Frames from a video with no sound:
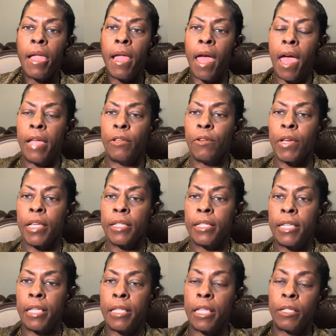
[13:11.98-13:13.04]
And you can
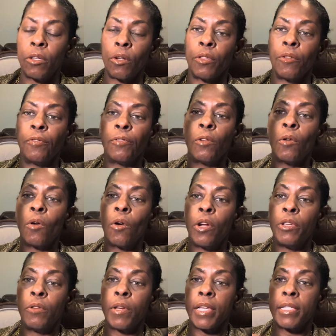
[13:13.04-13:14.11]
sit this on the floor.
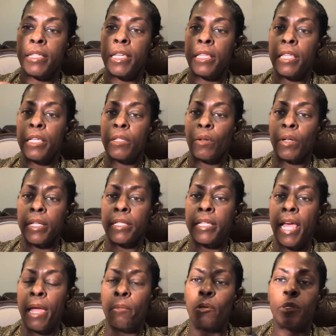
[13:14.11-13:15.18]
You can sit this on a
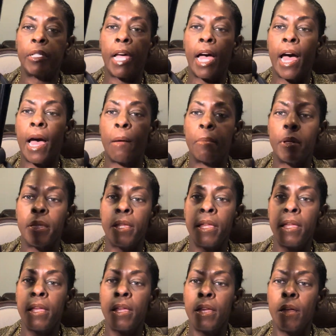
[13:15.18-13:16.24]
tabletop.
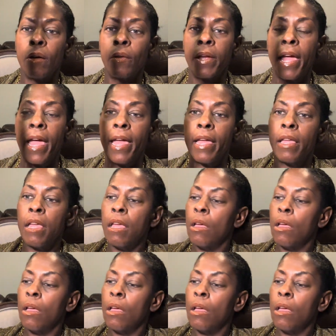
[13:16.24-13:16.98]
Okay?